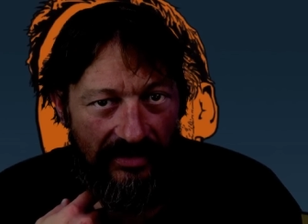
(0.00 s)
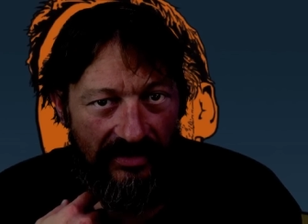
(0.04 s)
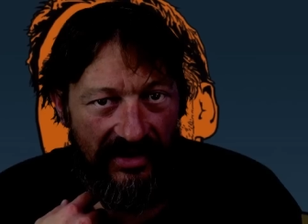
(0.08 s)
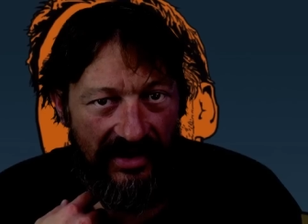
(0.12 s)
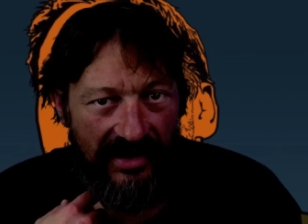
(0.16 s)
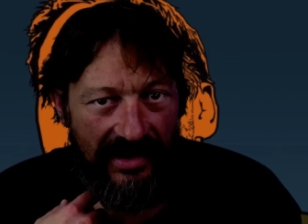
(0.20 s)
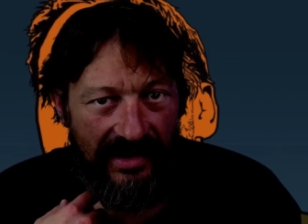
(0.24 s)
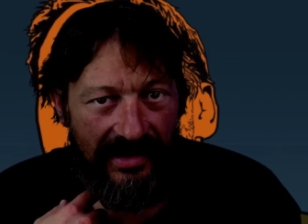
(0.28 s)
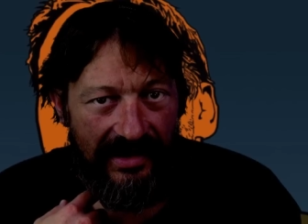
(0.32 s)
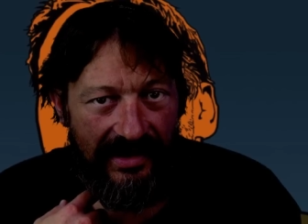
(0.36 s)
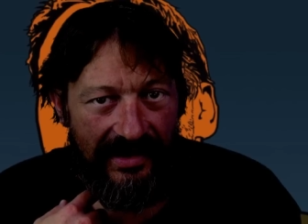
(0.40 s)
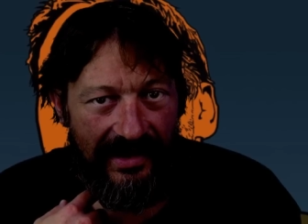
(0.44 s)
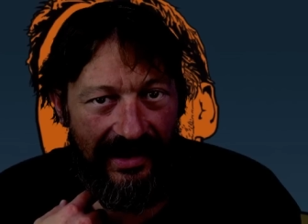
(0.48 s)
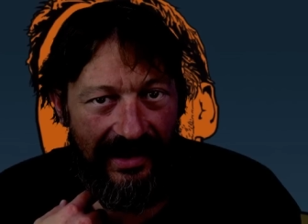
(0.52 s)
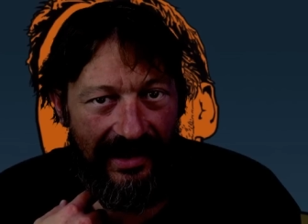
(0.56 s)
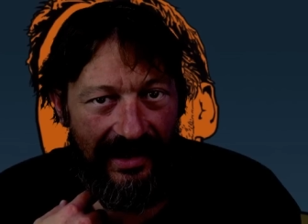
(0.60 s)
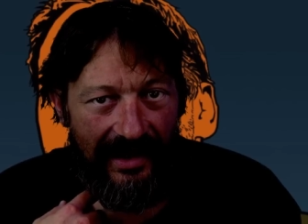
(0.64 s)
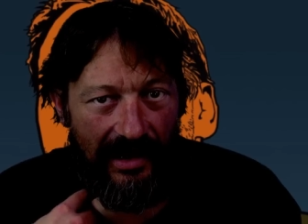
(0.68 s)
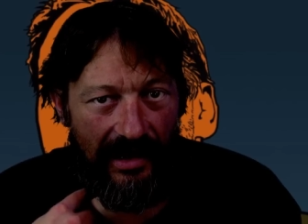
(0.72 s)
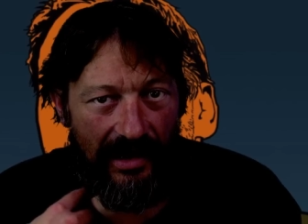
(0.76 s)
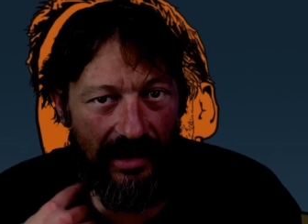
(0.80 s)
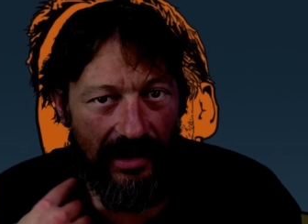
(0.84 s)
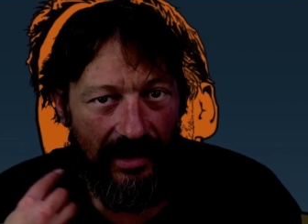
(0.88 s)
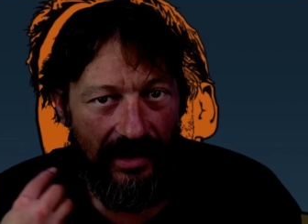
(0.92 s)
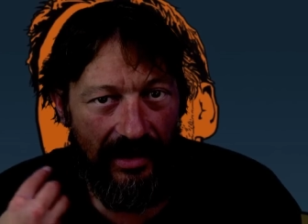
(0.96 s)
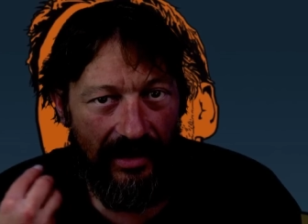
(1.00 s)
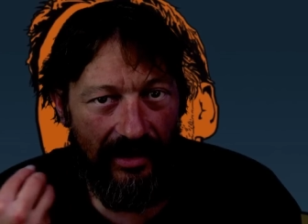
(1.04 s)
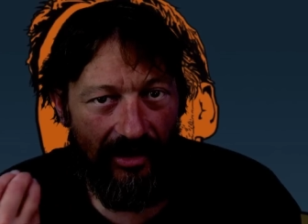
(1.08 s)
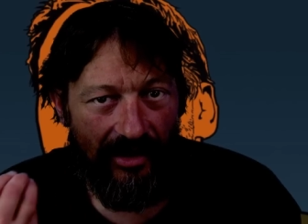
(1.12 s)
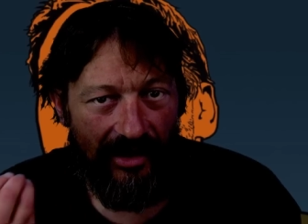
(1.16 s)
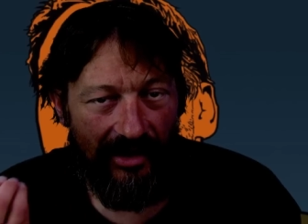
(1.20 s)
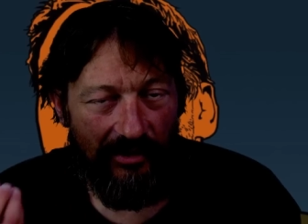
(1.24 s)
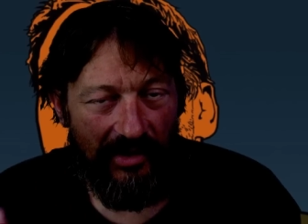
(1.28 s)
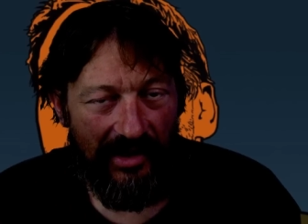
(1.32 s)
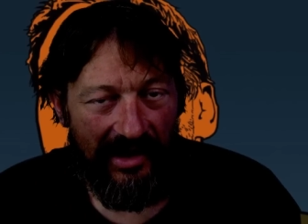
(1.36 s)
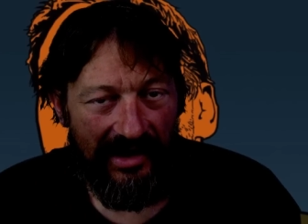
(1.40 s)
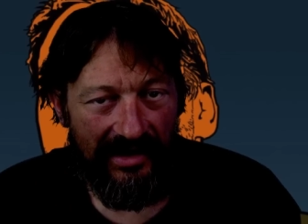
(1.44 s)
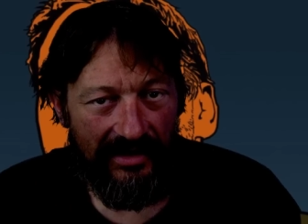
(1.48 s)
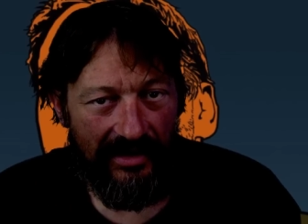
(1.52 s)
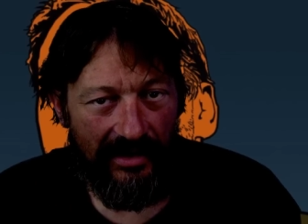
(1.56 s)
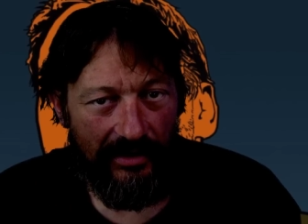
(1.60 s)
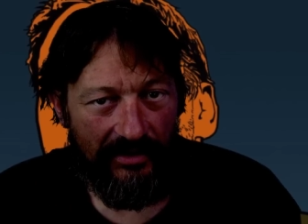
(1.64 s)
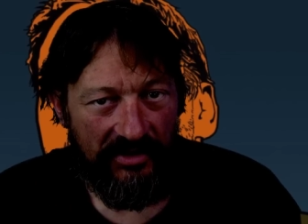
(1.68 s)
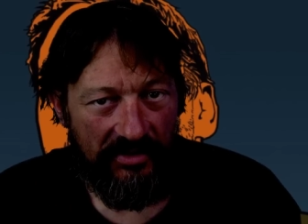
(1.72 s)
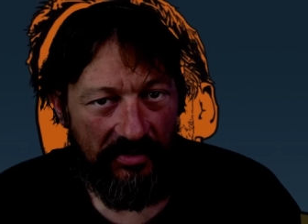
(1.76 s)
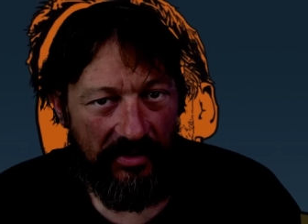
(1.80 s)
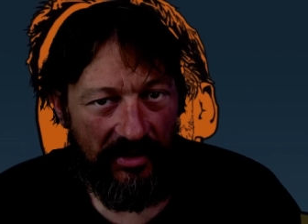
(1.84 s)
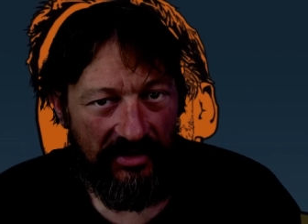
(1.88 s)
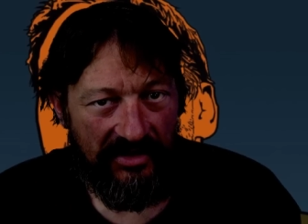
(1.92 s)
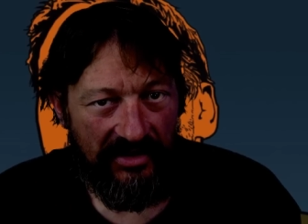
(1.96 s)
the uh, I went. I
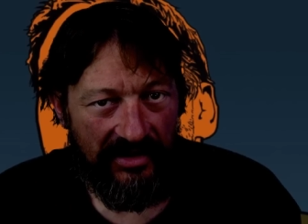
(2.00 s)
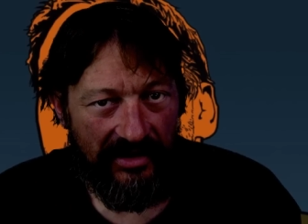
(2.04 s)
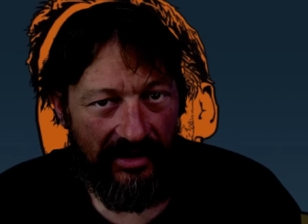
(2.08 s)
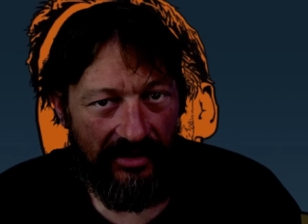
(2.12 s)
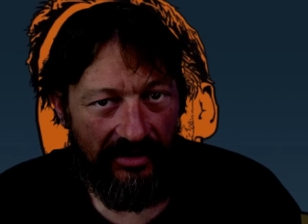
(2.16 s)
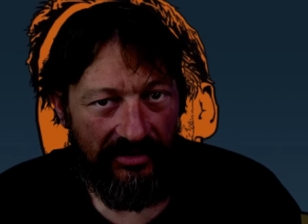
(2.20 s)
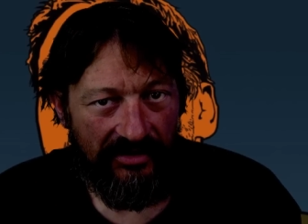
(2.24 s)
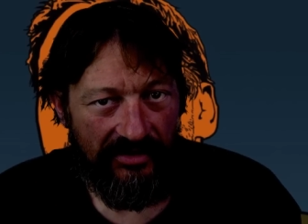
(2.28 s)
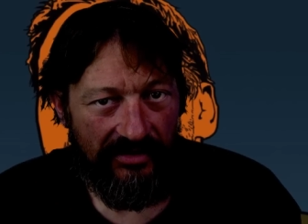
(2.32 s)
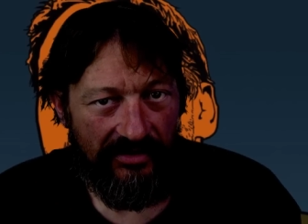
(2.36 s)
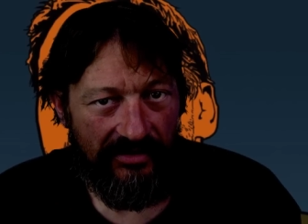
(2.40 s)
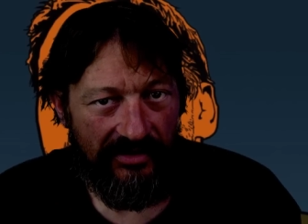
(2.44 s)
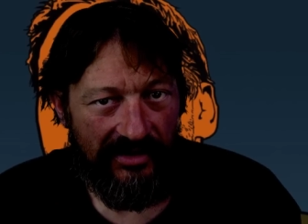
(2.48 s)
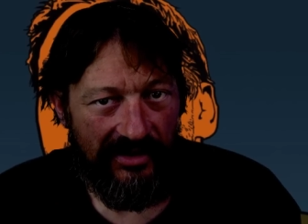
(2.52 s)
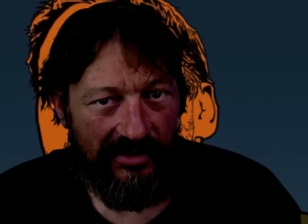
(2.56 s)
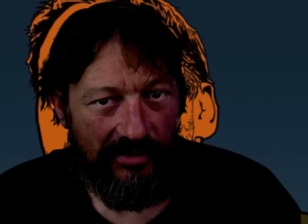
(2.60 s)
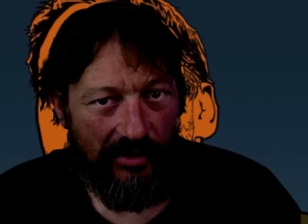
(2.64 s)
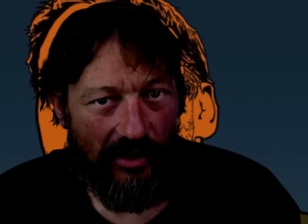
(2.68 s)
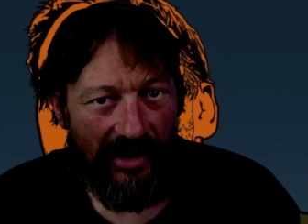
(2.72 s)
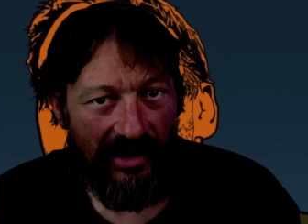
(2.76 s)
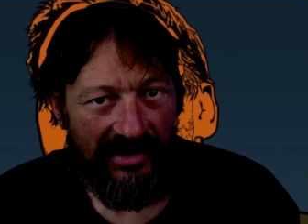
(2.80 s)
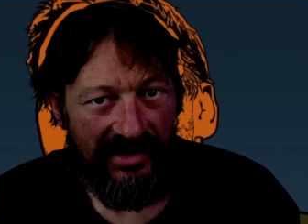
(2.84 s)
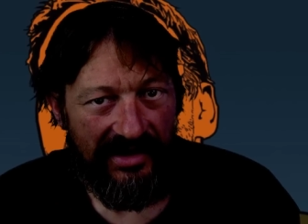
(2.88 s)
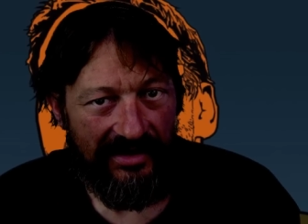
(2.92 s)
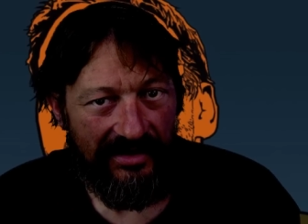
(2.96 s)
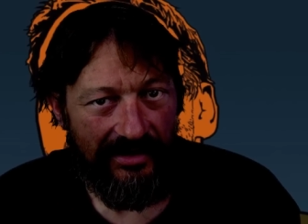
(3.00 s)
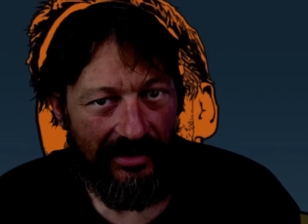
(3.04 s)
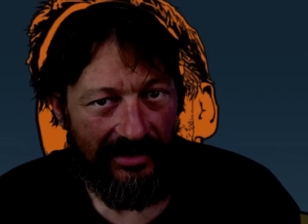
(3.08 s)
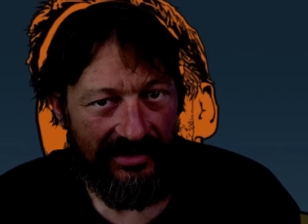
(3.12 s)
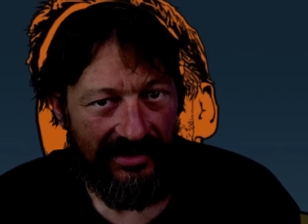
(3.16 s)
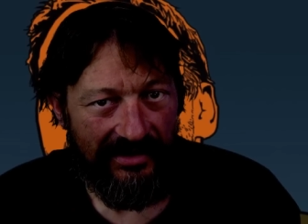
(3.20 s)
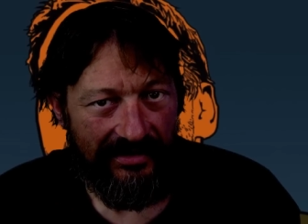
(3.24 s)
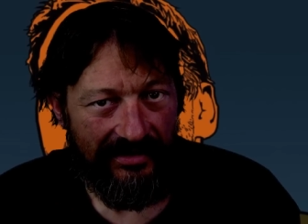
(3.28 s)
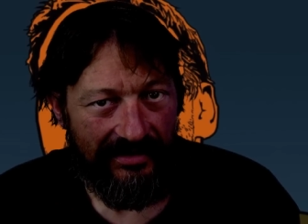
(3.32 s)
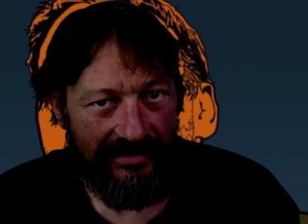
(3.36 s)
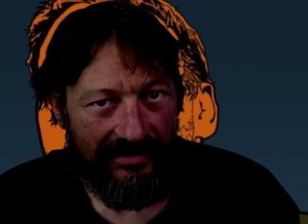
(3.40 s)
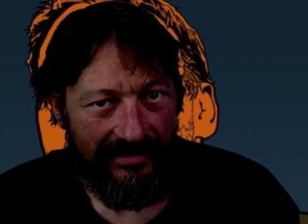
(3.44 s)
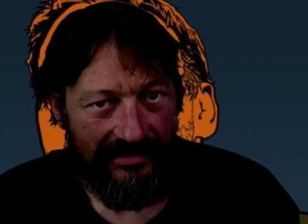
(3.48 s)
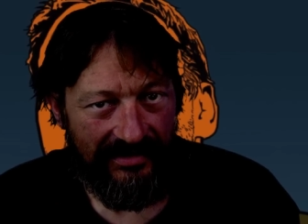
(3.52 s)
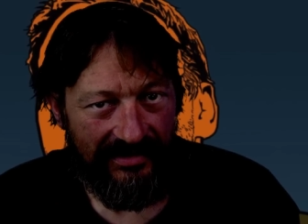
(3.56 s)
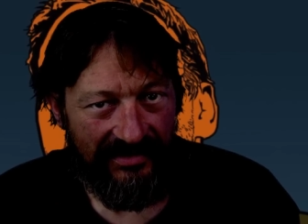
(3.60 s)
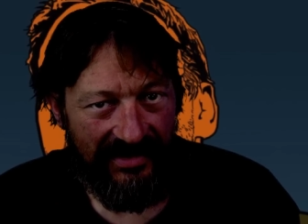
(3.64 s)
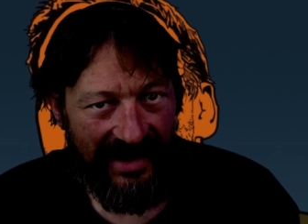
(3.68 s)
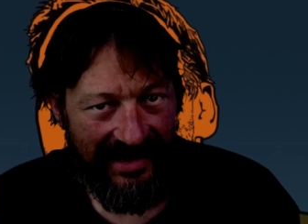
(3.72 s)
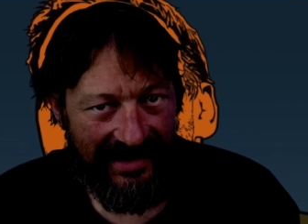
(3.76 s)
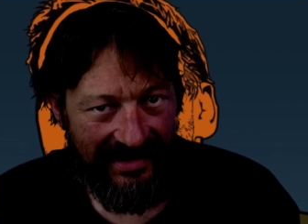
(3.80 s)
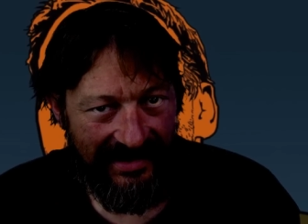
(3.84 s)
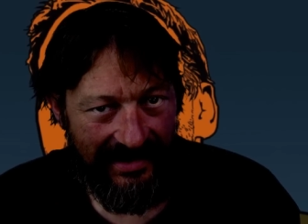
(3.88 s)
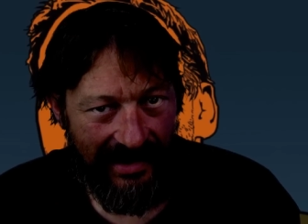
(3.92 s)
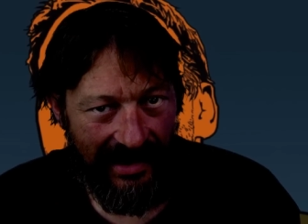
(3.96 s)
was supposed to go to the writing doctor
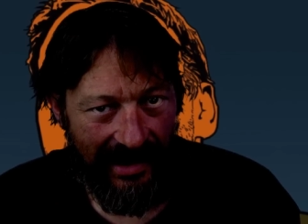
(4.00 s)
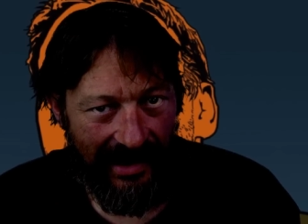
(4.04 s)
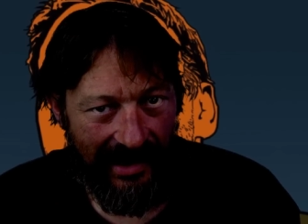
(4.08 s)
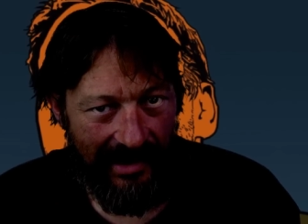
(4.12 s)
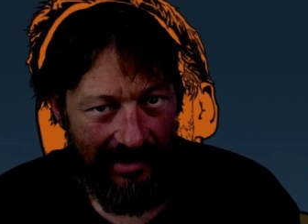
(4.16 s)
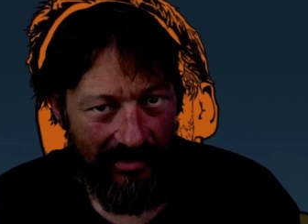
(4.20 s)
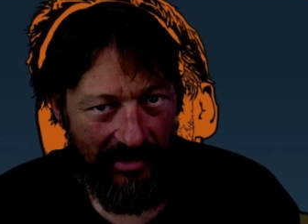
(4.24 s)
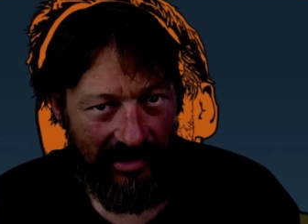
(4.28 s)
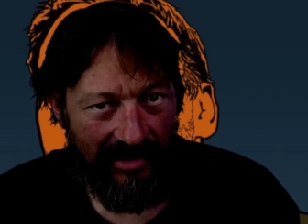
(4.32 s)
that day,